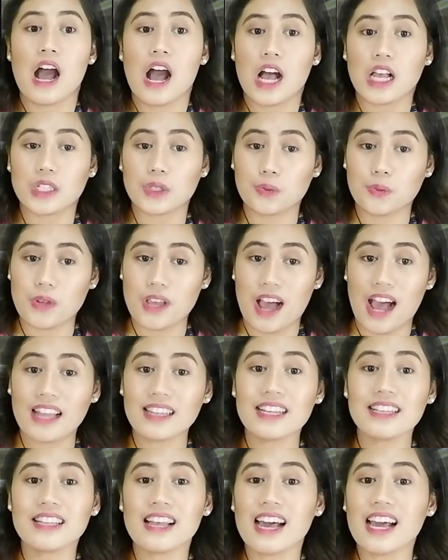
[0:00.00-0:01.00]
as we
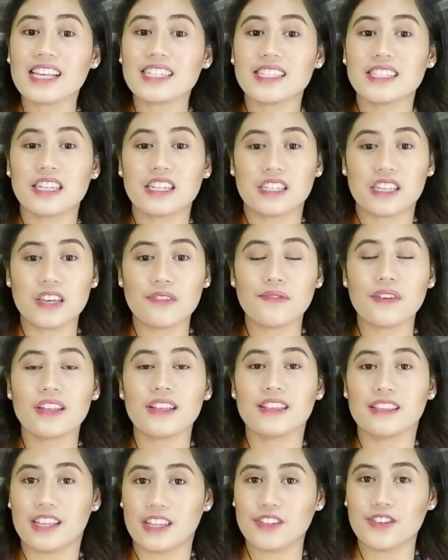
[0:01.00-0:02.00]
analyze the
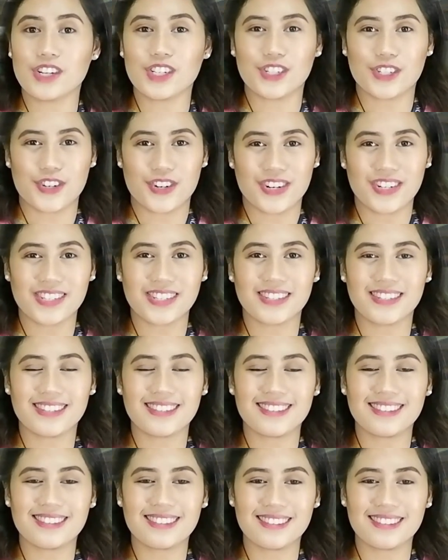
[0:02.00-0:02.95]
given literatures.